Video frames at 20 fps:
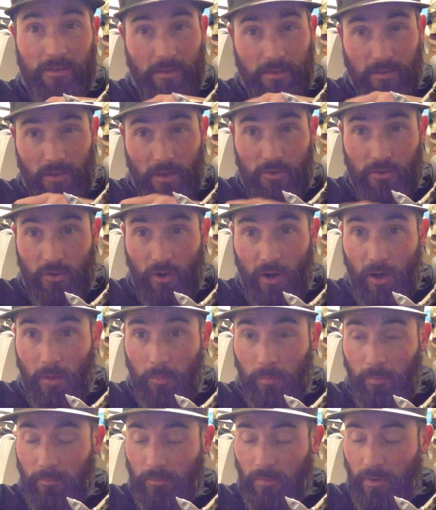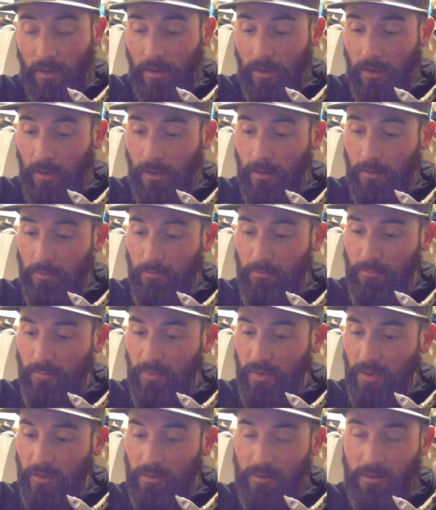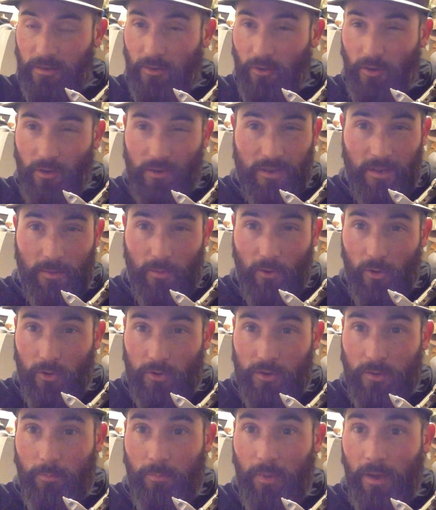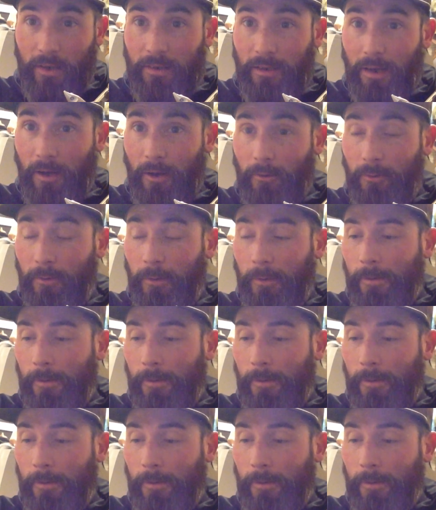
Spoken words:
They stay sharp. They're not the type of hooks that bend out.